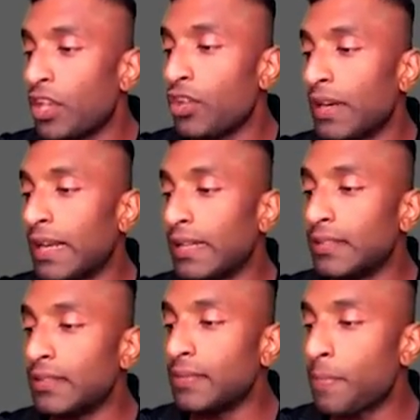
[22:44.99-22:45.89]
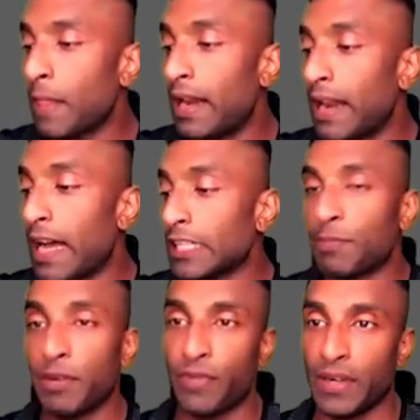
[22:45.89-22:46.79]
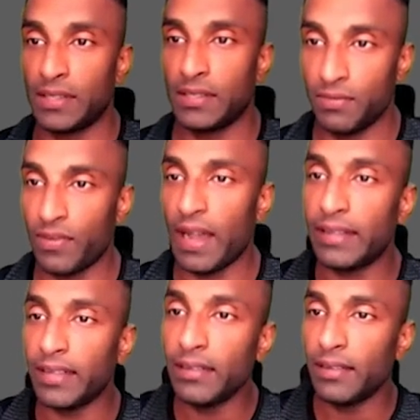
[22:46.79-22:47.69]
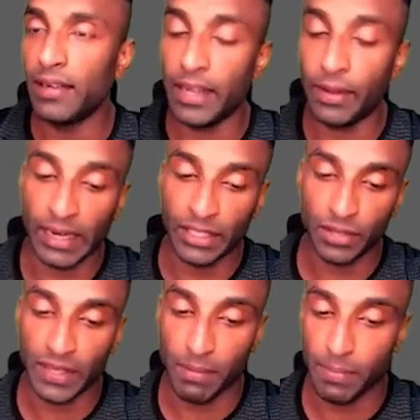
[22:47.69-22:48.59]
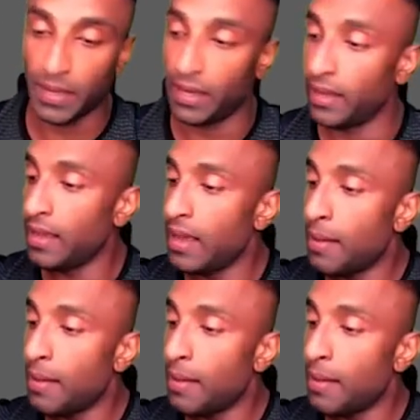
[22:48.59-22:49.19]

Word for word: you will get the last preference while the liquidation of the company.